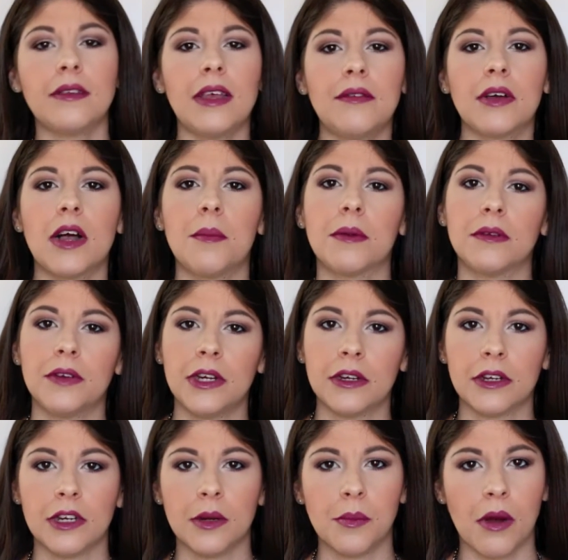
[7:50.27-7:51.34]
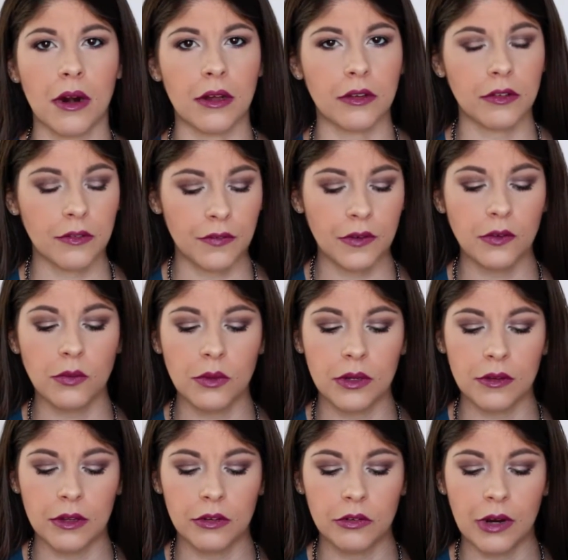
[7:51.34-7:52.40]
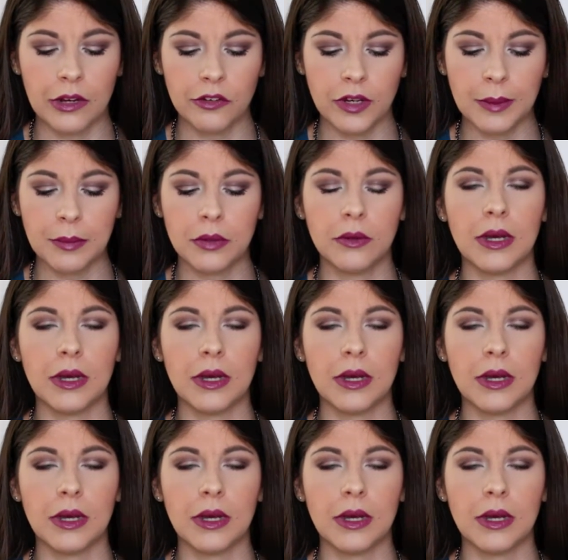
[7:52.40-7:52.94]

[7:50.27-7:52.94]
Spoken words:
I have a couple of hair care products. The first one is a dry shampoo.